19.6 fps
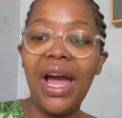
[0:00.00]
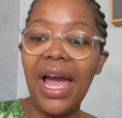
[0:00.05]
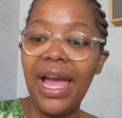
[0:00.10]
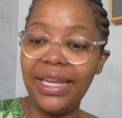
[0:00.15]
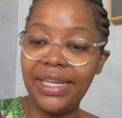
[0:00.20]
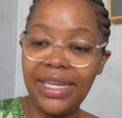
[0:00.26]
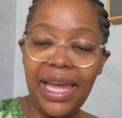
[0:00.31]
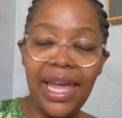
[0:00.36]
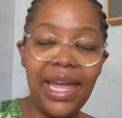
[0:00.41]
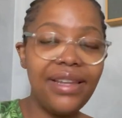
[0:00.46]

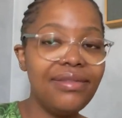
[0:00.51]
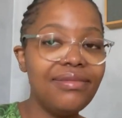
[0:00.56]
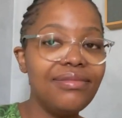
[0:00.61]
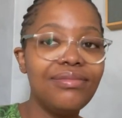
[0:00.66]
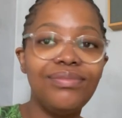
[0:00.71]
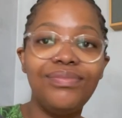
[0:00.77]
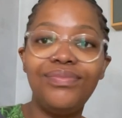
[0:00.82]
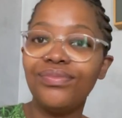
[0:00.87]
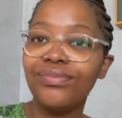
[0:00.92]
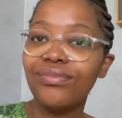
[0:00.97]
Again,
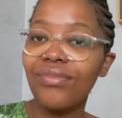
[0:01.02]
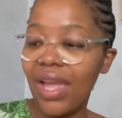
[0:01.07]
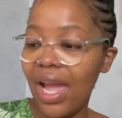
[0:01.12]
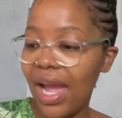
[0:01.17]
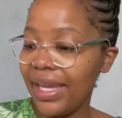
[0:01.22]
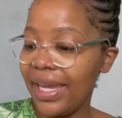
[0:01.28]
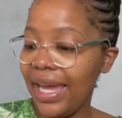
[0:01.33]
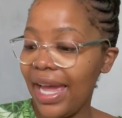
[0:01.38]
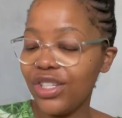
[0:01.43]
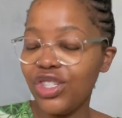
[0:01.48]

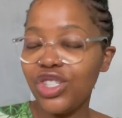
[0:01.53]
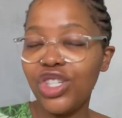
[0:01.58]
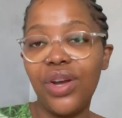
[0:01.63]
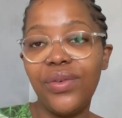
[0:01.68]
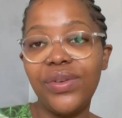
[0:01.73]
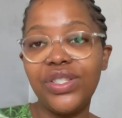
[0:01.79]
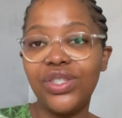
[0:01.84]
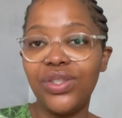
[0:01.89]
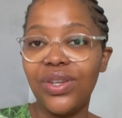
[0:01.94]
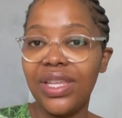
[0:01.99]
Kat Cho
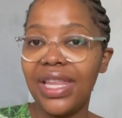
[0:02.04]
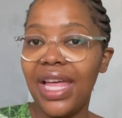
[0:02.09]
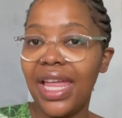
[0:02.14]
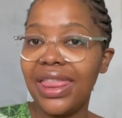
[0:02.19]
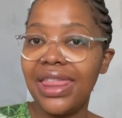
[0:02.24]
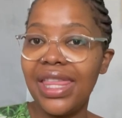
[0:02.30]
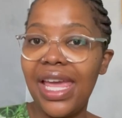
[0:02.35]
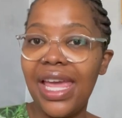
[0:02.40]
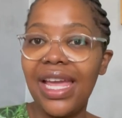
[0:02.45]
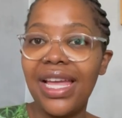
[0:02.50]
is doing that
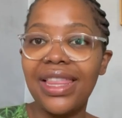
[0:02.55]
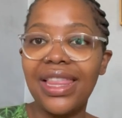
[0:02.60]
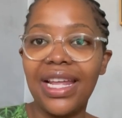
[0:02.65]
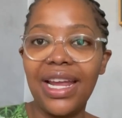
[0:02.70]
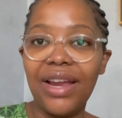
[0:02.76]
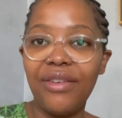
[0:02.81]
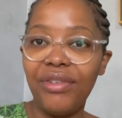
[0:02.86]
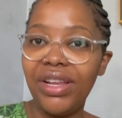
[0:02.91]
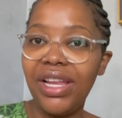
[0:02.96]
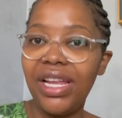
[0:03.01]
thing that
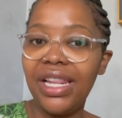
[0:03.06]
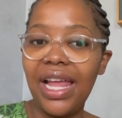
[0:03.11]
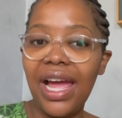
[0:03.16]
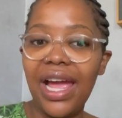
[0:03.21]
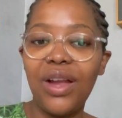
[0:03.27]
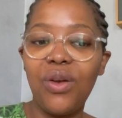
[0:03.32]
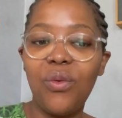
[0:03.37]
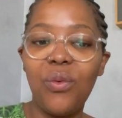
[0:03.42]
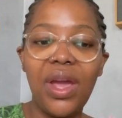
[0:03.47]
I really like,